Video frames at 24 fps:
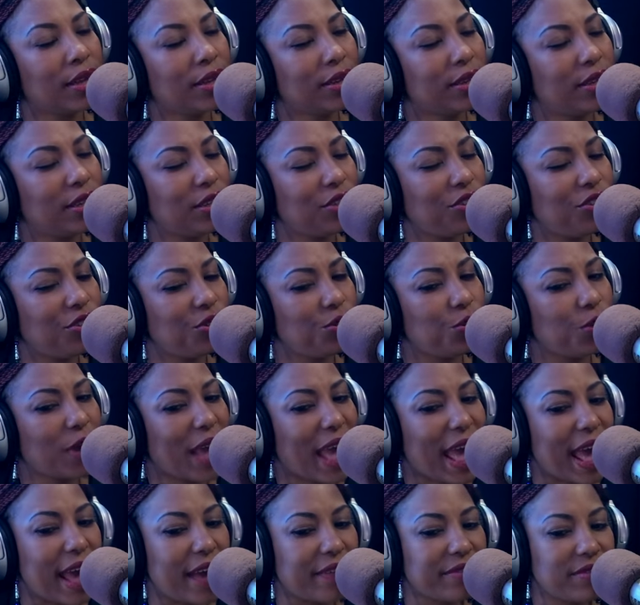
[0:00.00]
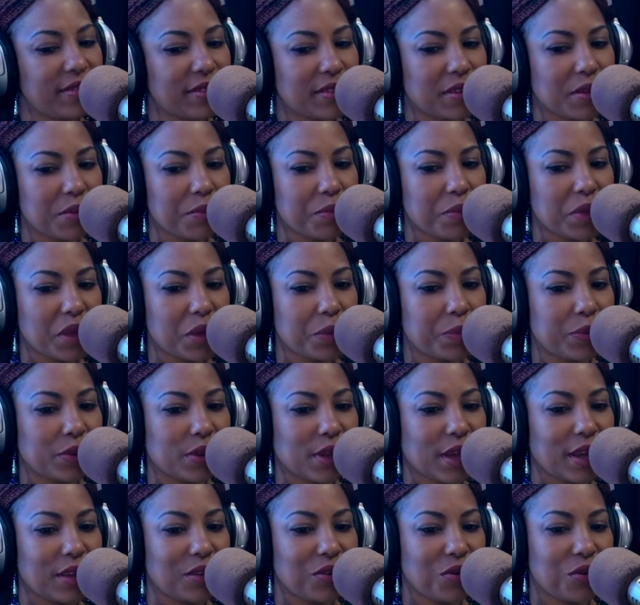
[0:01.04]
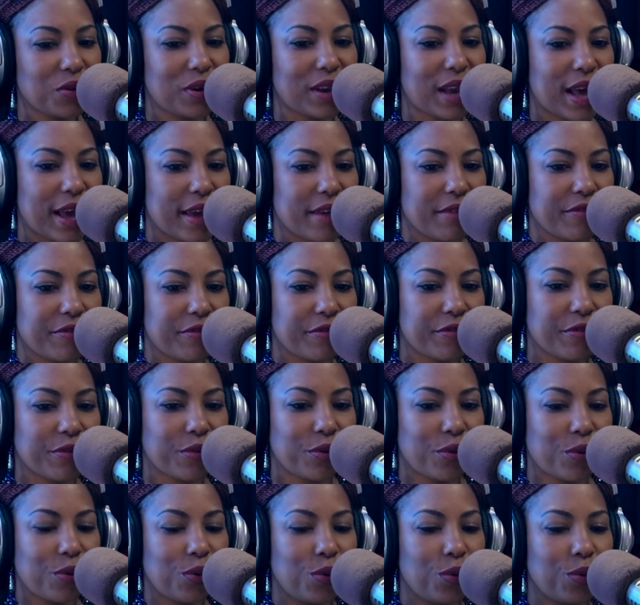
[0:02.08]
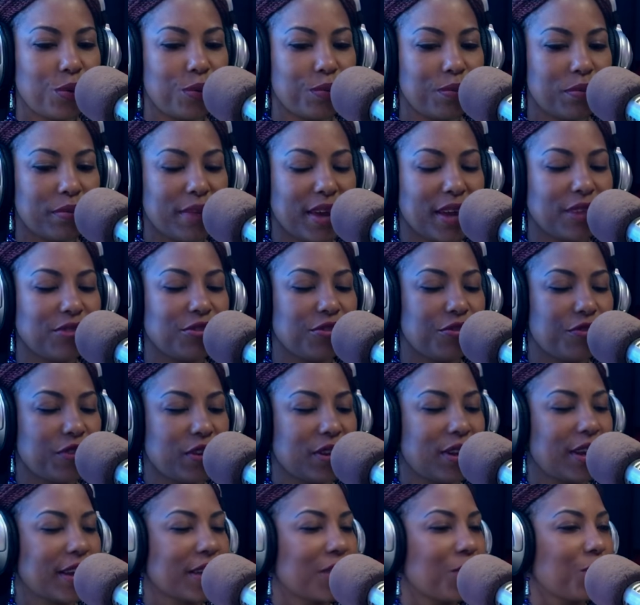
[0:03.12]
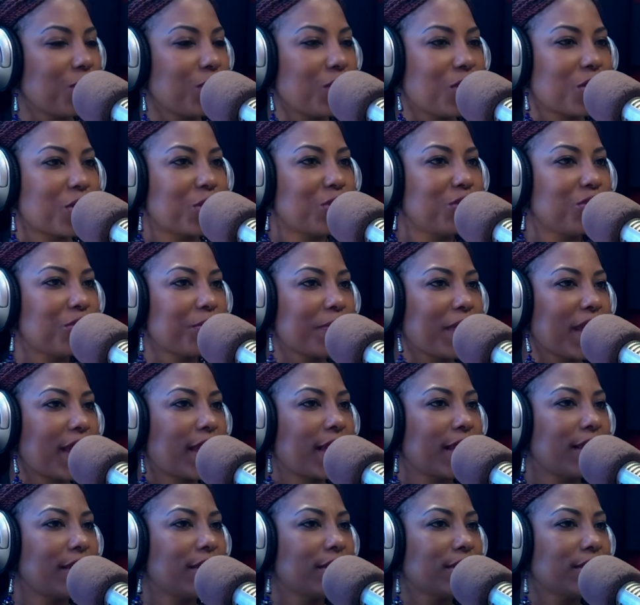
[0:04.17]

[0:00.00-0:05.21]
did you have some people in your life yeah. who made you feel like you were not going to make it